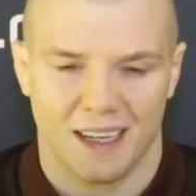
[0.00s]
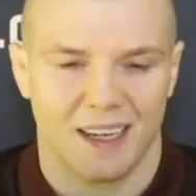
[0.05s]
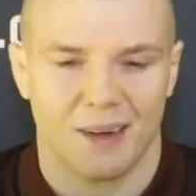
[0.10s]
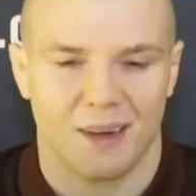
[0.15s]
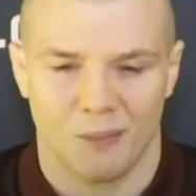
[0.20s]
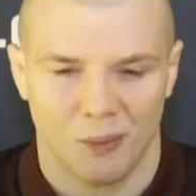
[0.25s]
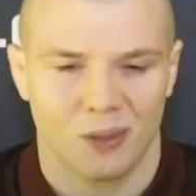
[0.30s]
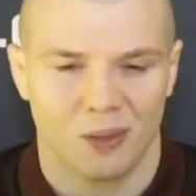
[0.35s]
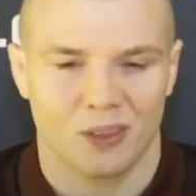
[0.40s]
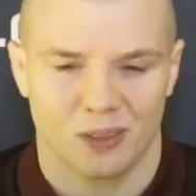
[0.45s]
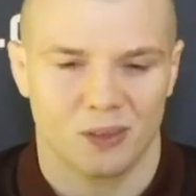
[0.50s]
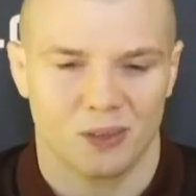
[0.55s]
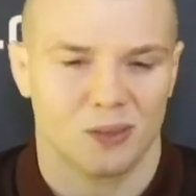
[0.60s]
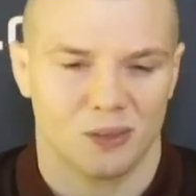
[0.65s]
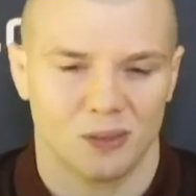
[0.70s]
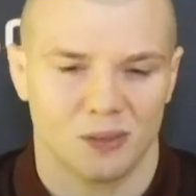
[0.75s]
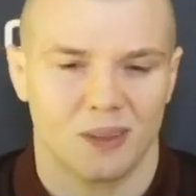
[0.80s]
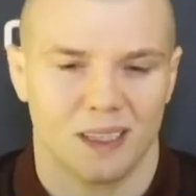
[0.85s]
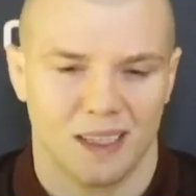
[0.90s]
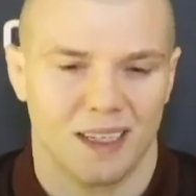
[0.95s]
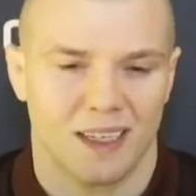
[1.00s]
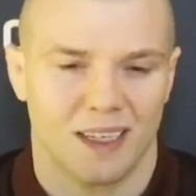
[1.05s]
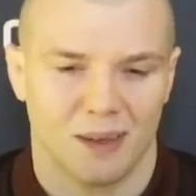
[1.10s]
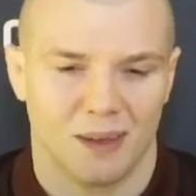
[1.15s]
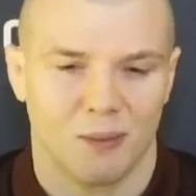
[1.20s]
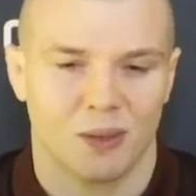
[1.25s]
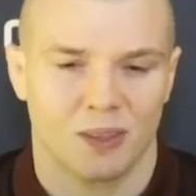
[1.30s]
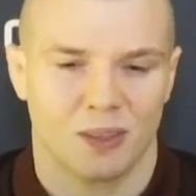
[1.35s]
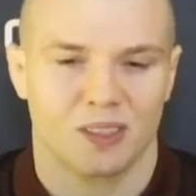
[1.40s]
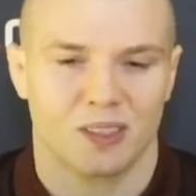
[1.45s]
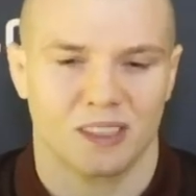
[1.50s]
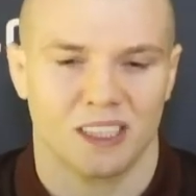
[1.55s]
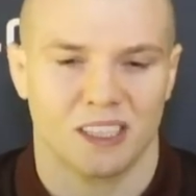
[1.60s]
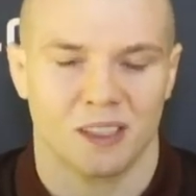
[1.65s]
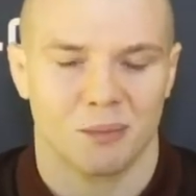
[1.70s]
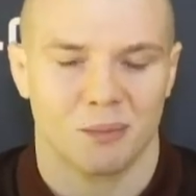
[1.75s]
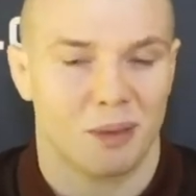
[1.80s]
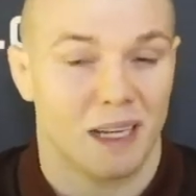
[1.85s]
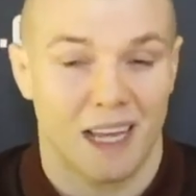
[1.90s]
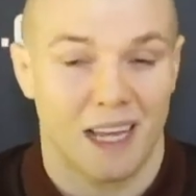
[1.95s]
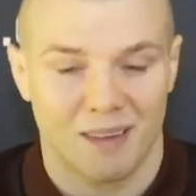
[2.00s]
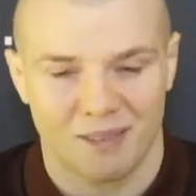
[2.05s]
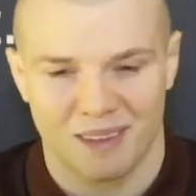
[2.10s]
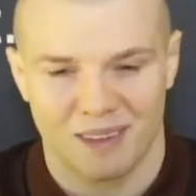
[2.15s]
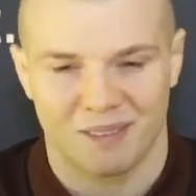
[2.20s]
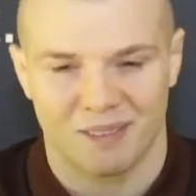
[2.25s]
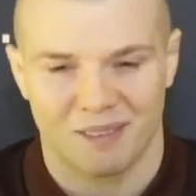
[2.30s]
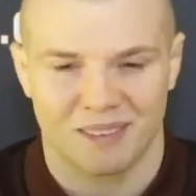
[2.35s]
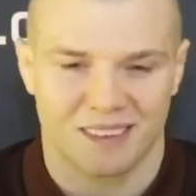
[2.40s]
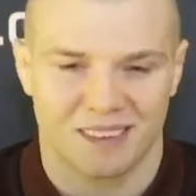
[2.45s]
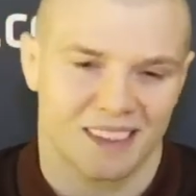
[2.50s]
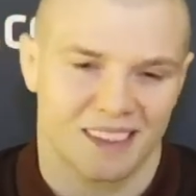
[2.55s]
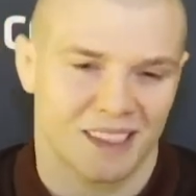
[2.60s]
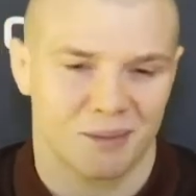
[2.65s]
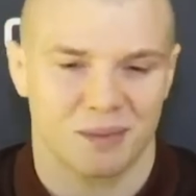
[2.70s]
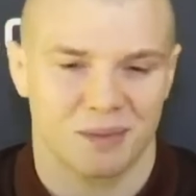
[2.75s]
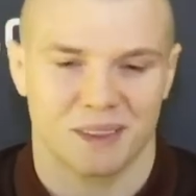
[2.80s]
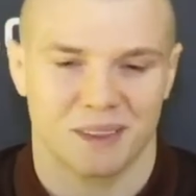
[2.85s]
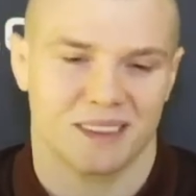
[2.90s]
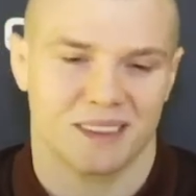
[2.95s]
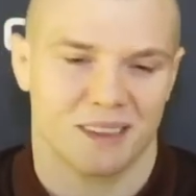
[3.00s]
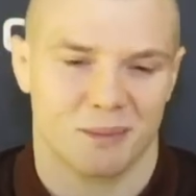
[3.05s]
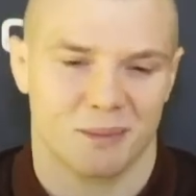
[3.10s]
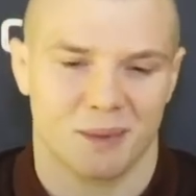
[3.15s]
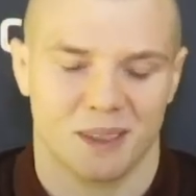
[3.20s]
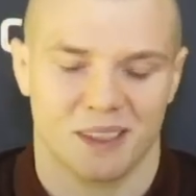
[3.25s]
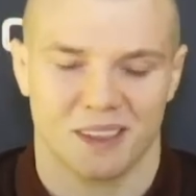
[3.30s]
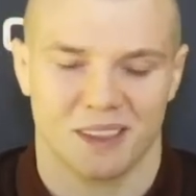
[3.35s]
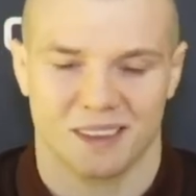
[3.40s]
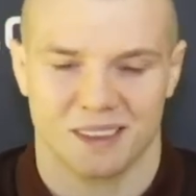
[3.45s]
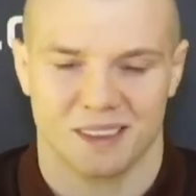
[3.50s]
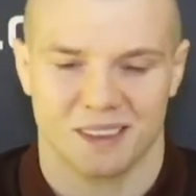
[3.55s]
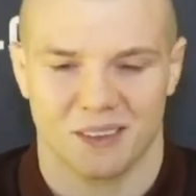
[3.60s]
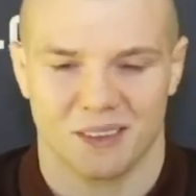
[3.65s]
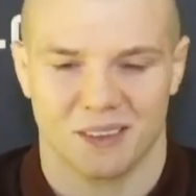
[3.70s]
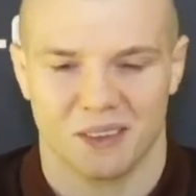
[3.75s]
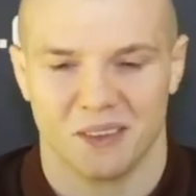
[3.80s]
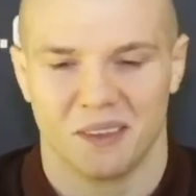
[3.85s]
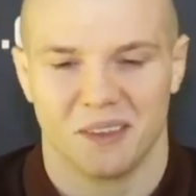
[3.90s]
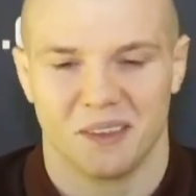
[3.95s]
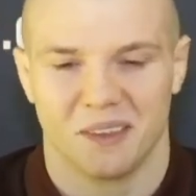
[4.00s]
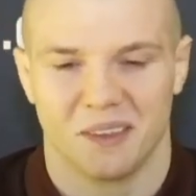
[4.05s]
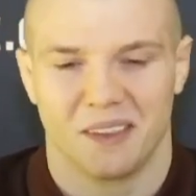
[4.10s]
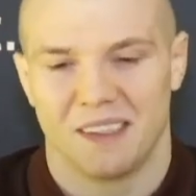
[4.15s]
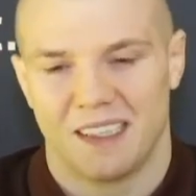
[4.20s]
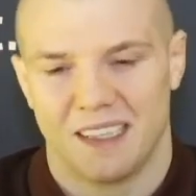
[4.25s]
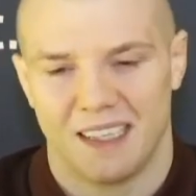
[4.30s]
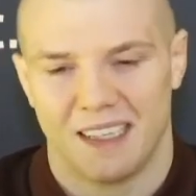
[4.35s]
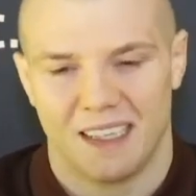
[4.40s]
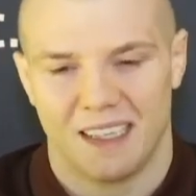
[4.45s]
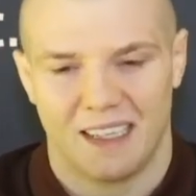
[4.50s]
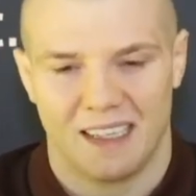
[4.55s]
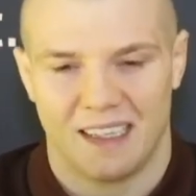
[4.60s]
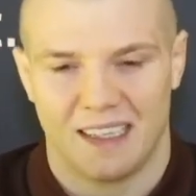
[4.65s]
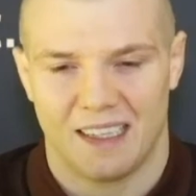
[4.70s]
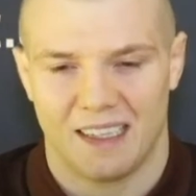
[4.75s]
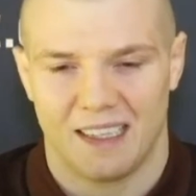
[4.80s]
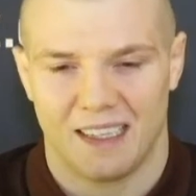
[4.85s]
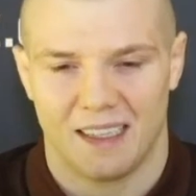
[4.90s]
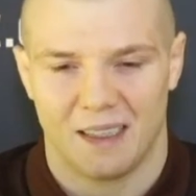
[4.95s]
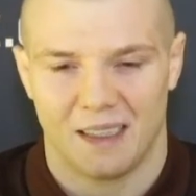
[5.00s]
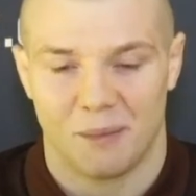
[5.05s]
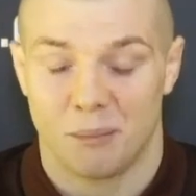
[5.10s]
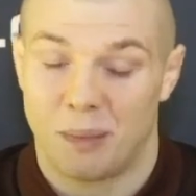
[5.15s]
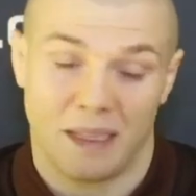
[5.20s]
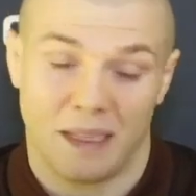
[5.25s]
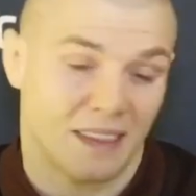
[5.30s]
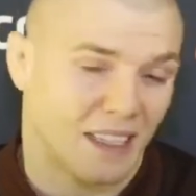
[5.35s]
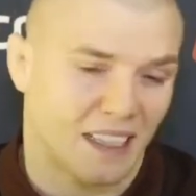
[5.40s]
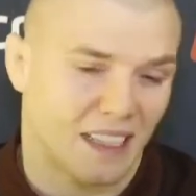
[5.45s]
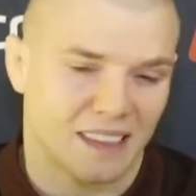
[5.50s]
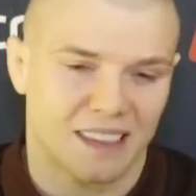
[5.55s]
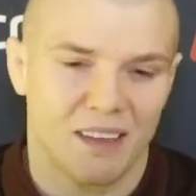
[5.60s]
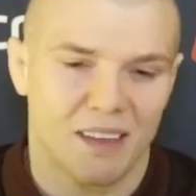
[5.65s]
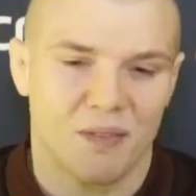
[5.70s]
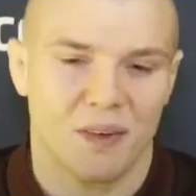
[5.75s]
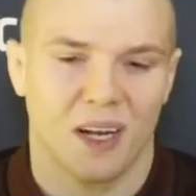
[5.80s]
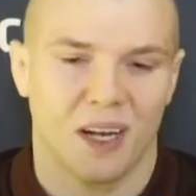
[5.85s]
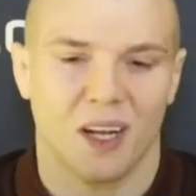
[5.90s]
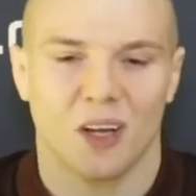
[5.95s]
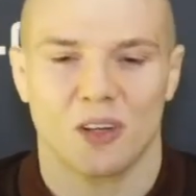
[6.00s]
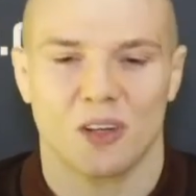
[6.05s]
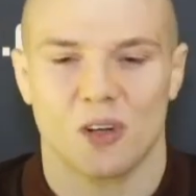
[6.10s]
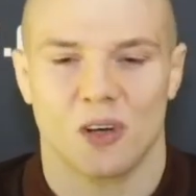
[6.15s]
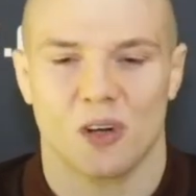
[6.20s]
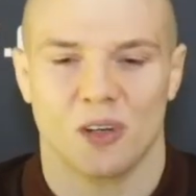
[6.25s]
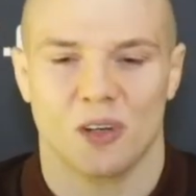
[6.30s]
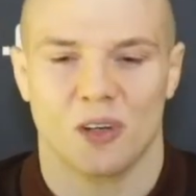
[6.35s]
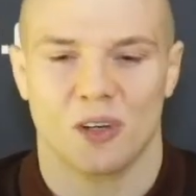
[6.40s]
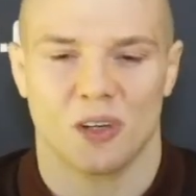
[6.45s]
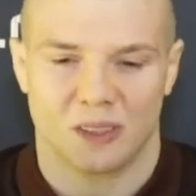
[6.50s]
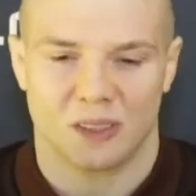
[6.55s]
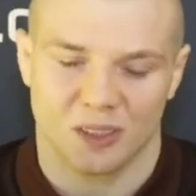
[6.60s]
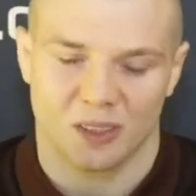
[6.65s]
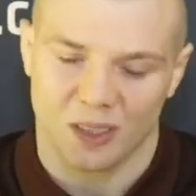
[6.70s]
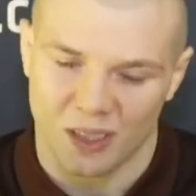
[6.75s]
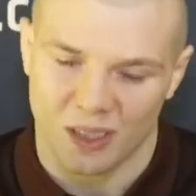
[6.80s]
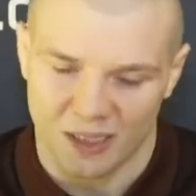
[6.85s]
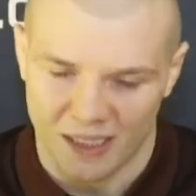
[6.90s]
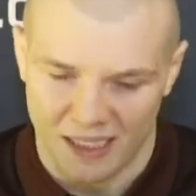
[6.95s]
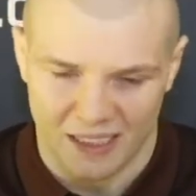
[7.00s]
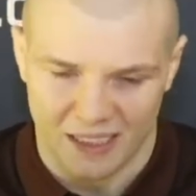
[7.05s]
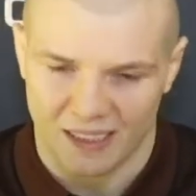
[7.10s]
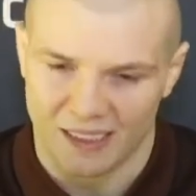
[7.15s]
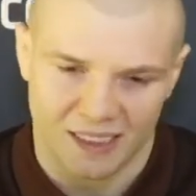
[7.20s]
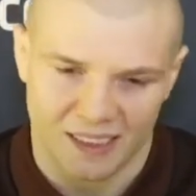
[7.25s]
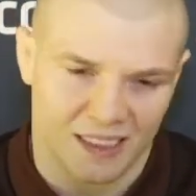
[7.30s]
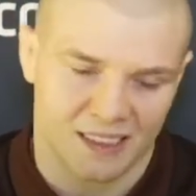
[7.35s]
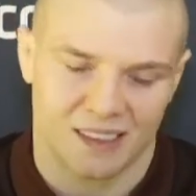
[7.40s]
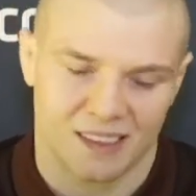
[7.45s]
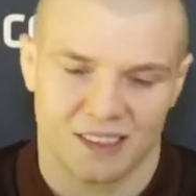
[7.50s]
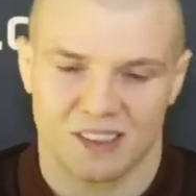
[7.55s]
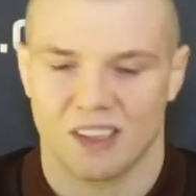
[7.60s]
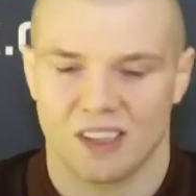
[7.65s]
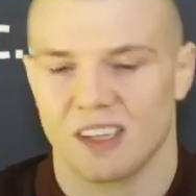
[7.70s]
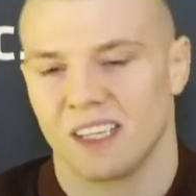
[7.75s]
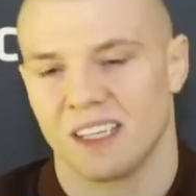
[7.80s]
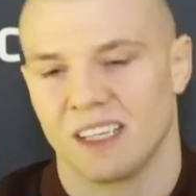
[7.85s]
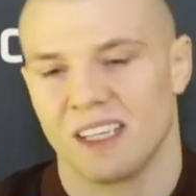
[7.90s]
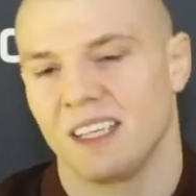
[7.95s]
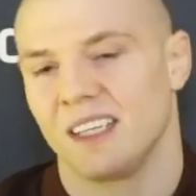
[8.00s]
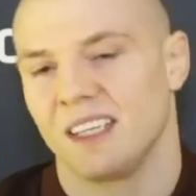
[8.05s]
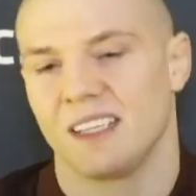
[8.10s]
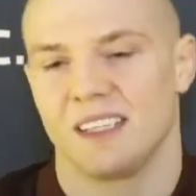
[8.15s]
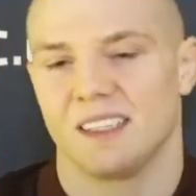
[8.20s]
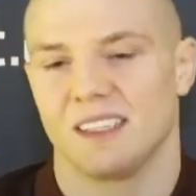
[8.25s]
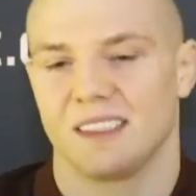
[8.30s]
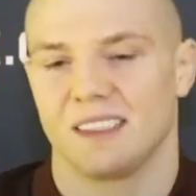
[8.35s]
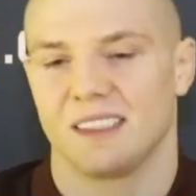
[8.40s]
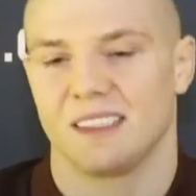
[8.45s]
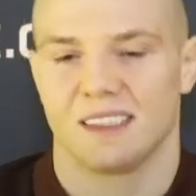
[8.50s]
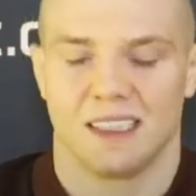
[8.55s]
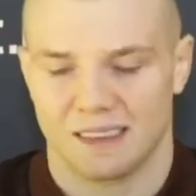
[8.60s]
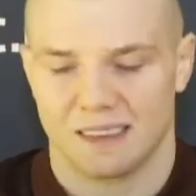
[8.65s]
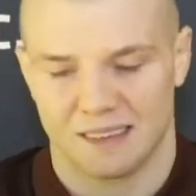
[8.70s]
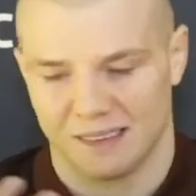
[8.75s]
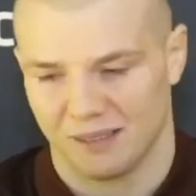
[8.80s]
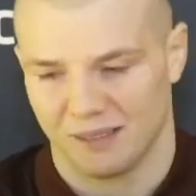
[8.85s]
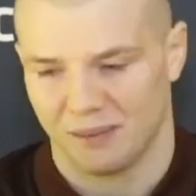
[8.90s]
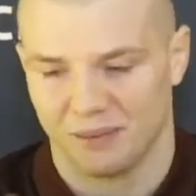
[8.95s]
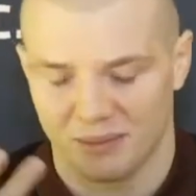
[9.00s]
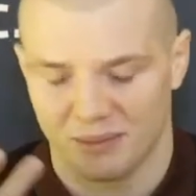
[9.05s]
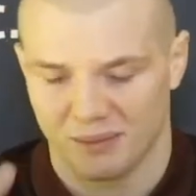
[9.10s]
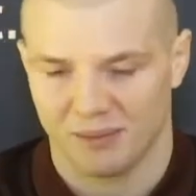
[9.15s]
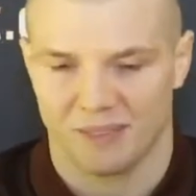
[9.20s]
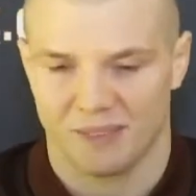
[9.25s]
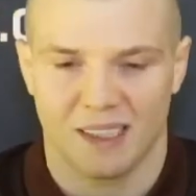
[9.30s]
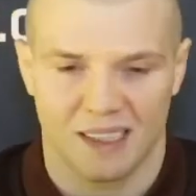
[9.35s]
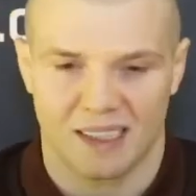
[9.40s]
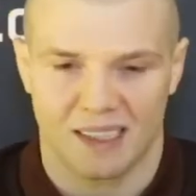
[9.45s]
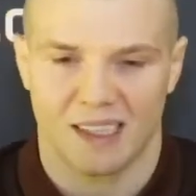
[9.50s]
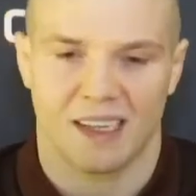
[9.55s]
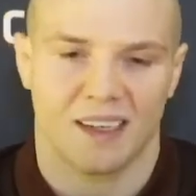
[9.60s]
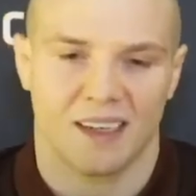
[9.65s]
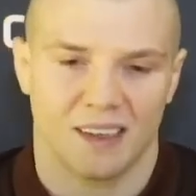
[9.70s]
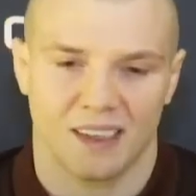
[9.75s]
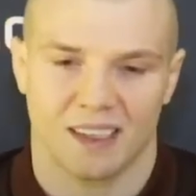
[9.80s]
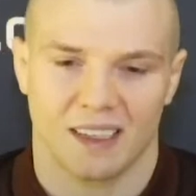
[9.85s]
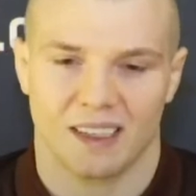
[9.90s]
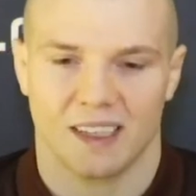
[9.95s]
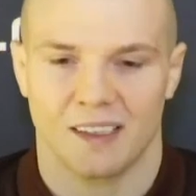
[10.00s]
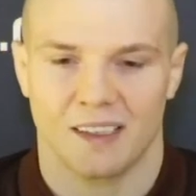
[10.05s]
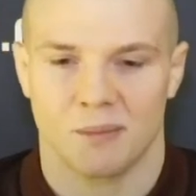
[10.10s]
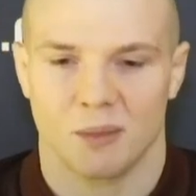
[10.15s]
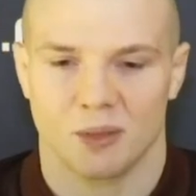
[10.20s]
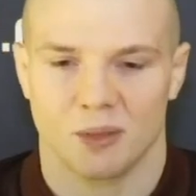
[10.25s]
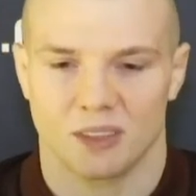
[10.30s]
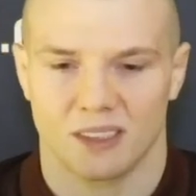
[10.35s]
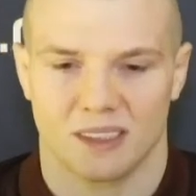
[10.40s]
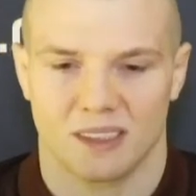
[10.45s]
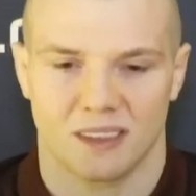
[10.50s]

want to see him, but I haven't even seen him since I've been here. So, but there is definitely a lot going on. So it's not that I necessarily need like that kind of like animosity.